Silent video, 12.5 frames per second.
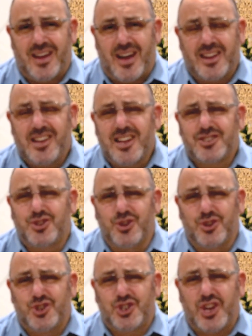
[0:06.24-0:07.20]
I'd like
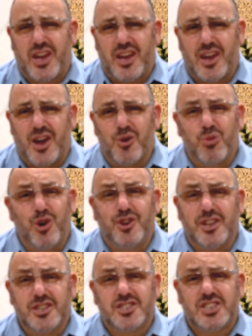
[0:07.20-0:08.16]
to share a word
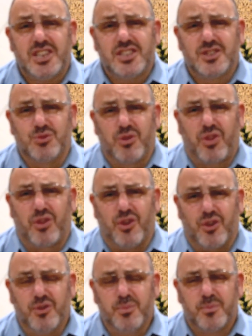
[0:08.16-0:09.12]
in season with
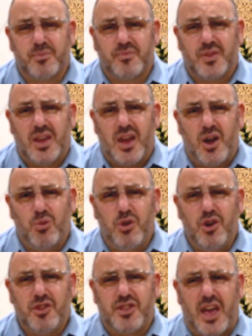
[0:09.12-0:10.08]
you. A
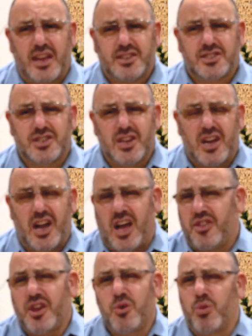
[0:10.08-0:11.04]
word that I
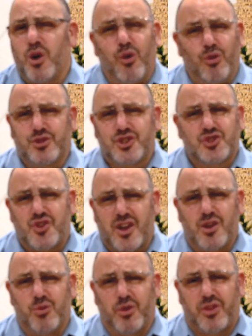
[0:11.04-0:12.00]
think we all
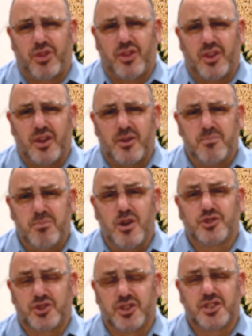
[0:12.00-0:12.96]
struggle with
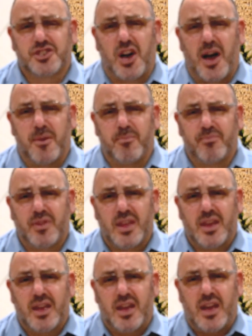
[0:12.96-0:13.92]
most of the time.
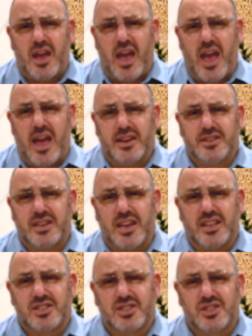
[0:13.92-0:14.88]
And
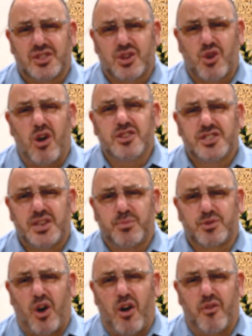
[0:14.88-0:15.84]
it's the
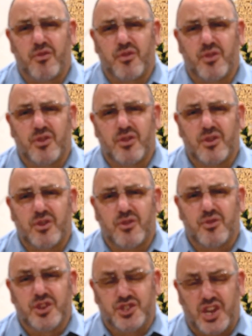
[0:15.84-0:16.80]
concept of
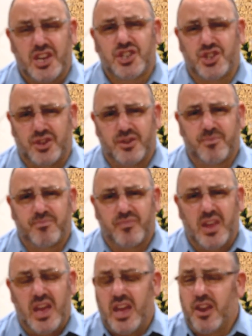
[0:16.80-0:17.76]
rejection.
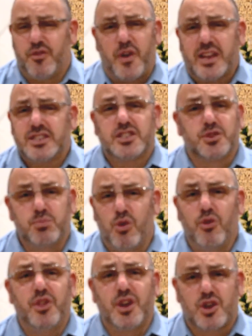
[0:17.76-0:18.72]
In fact, it's
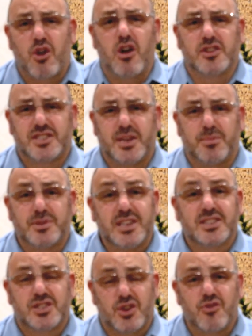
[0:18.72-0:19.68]
more than a concept,
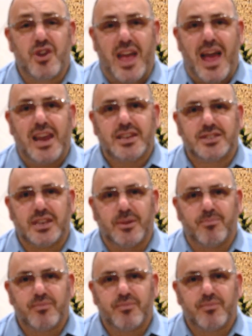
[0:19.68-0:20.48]
it's a reality.